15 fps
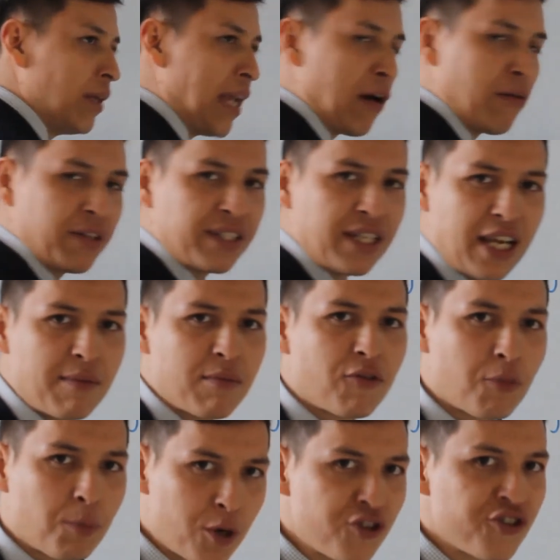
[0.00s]
Noun is the name
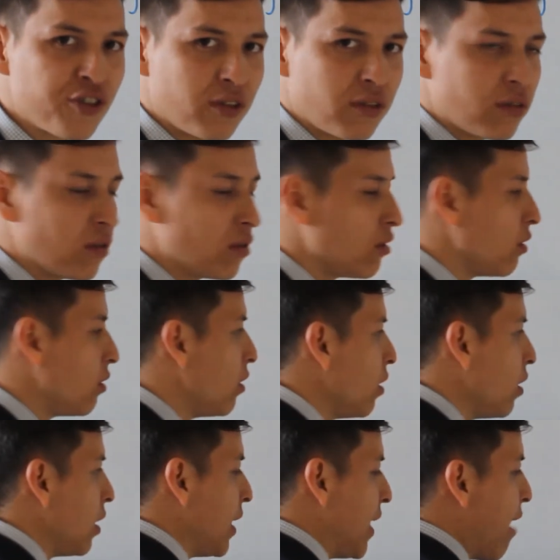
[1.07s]
of a person.
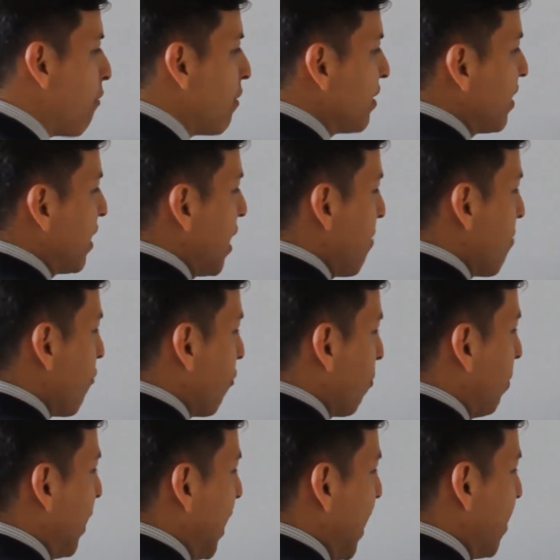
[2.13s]
Noun is the name of a
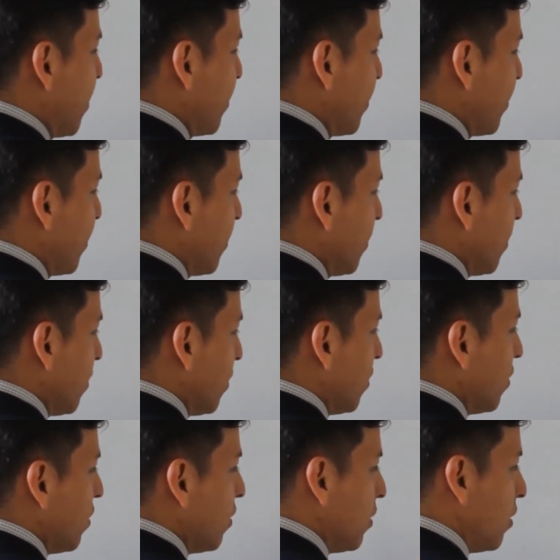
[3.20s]
place.
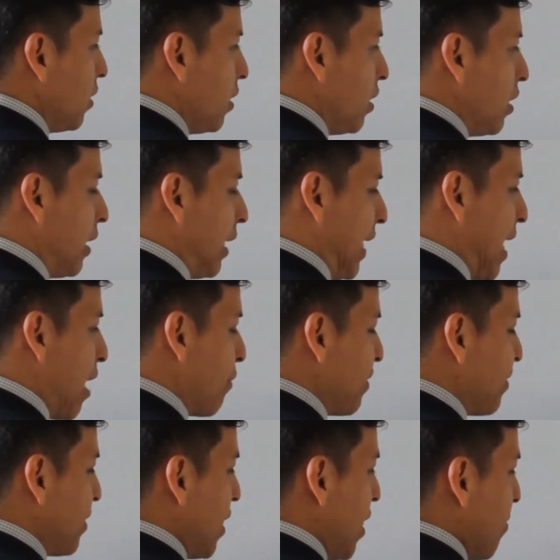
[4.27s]
Noun
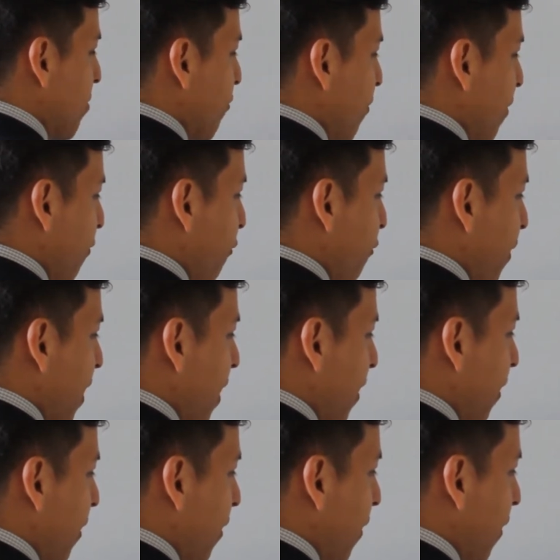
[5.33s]
is the name of a
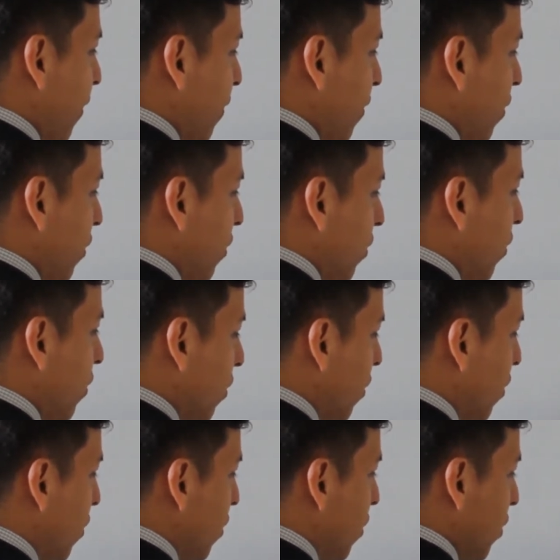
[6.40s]
thing.
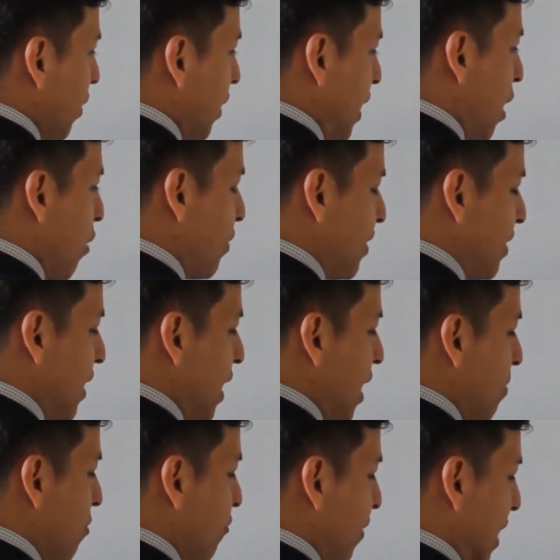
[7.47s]
Noun is the
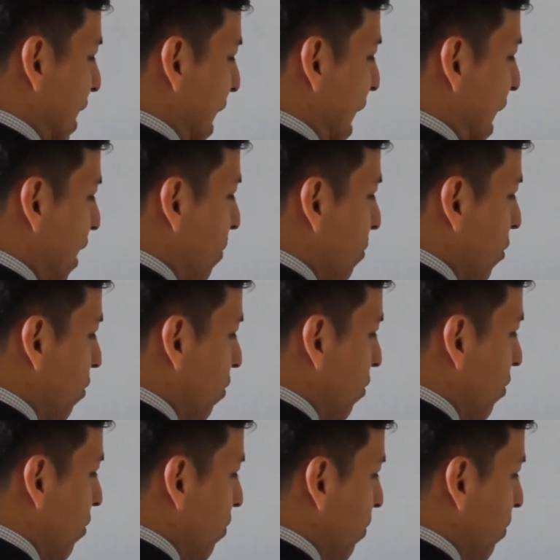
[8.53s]
name of an animal.